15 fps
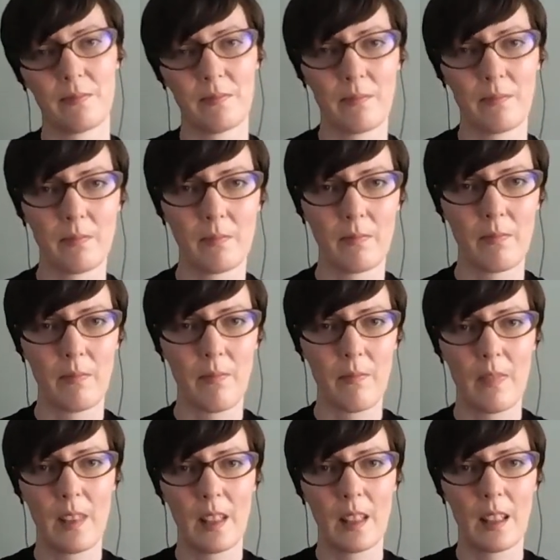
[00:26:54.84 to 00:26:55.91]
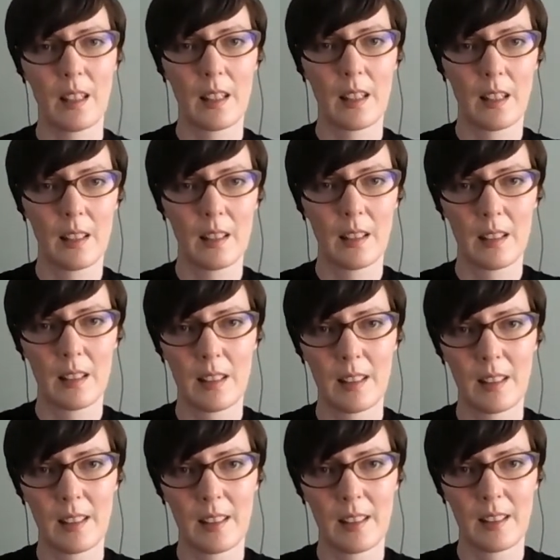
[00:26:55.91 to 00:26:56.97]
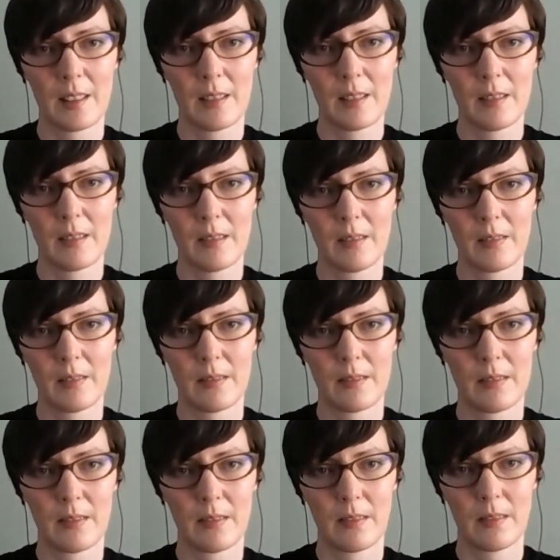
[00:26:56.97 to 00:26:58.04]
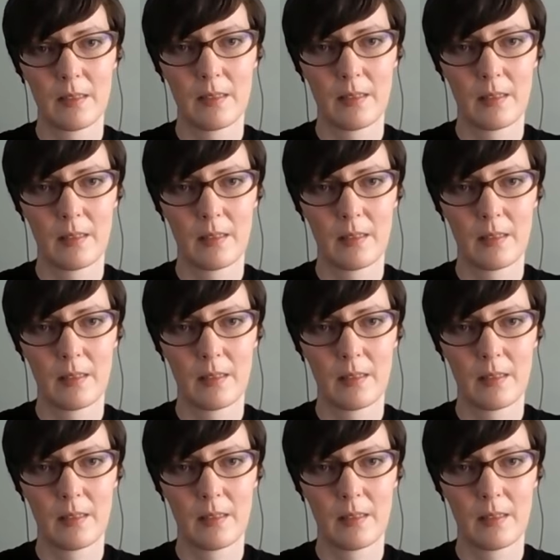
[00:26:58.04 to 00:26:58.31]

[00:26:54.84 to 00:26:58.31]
(not speaking)